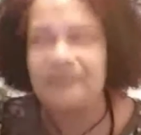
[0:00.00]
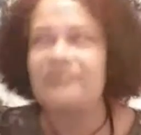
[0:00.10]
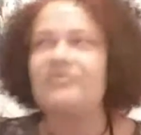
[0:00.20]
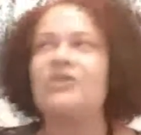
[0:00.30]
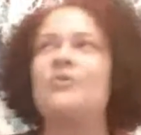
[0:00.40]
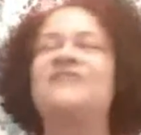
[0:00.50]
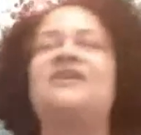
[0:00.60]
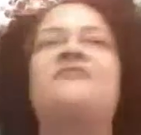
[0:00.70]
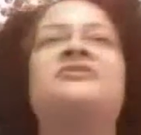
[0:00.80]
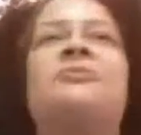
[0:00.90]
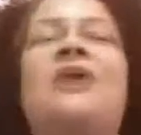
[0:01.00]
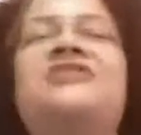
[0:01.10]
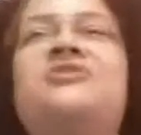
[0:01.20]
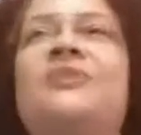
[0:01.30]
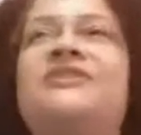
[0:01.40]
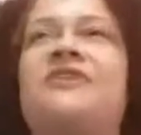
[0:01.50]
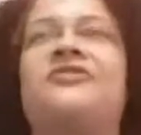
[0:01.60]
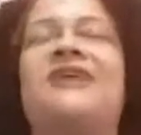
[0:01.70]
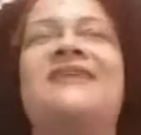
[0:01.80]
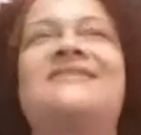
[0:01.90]
We suffer depression. We suffer
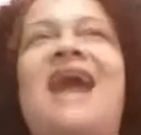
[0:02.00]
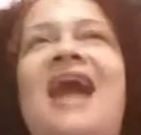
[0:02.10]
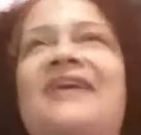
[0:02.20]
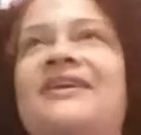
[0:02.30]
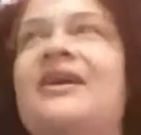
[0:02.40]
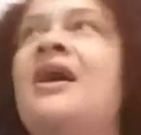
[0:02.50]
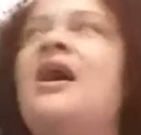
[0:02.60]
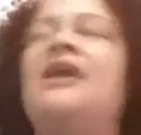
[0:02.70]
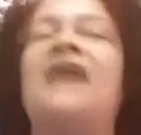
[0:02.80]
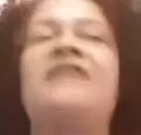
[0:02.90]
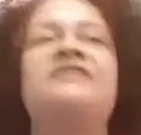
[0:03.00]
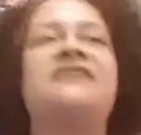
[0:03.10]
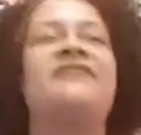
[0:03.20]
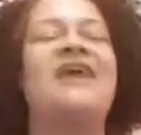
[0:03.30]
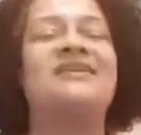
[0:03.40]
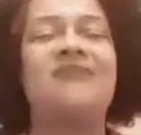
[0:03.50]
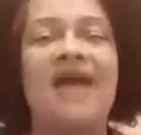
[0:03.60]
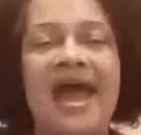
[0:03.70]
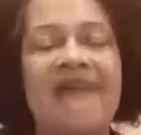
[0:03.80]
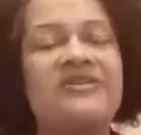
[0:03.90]
the anxiety. A lot of us
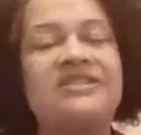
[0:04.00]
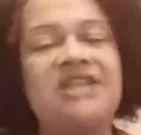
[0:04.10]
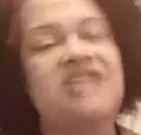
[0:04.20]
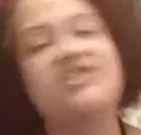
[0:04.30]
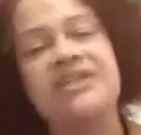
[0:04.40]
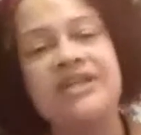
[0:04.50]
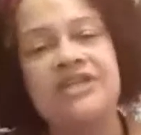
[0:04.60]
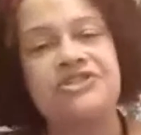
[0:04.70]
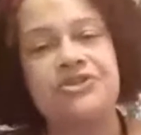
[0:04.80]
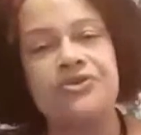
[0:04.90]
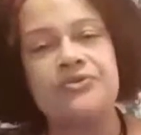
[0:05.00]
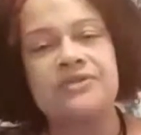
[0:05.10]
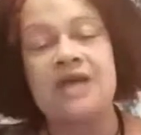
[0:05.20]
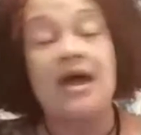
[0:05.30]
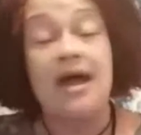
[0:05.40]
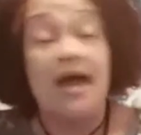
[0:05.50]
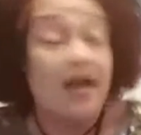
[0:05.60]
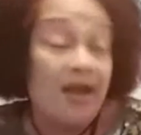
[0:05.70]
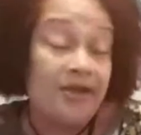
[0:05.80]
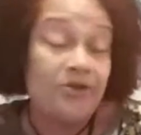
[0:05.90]
have addiction issues.
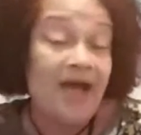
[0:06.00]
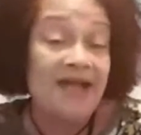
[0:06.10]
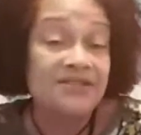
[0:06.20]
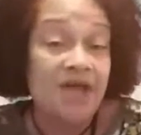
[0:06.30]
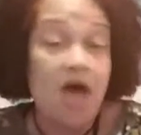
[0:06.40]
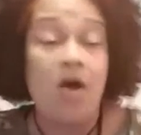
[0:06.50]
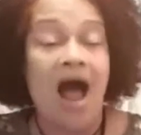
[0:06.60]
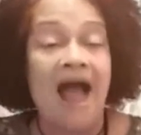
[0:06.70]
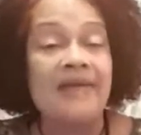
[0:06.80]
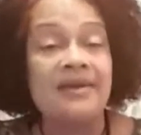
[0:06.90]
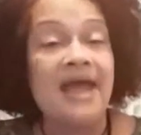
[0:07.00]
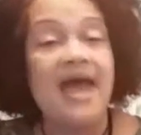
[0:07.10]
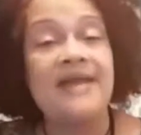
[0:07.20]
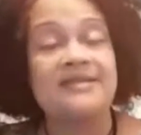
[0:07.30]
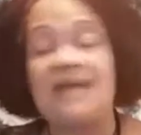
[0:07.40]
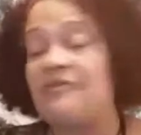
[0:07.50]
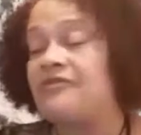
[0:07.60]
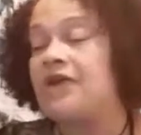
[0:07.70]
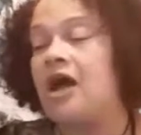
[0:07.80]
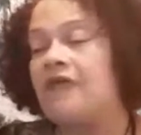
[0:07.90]
You guys know I am an addict. I'm a
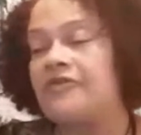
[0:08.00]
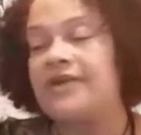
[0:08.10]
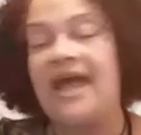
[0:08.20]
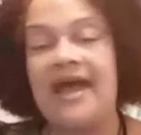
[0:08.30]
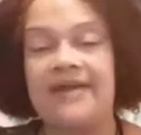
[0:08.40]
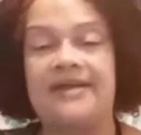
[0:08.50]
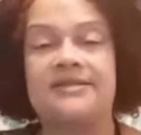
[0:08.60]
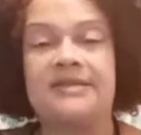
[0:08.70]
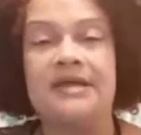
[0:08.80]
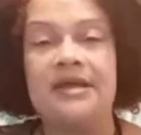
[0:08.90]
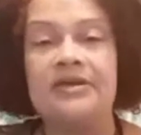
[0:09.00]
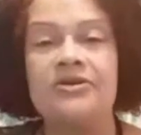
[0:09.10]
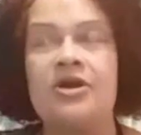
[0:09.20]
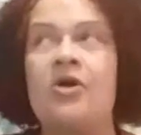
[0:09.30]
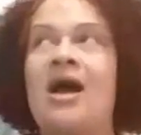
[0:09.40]
recovered addict. You know, I'm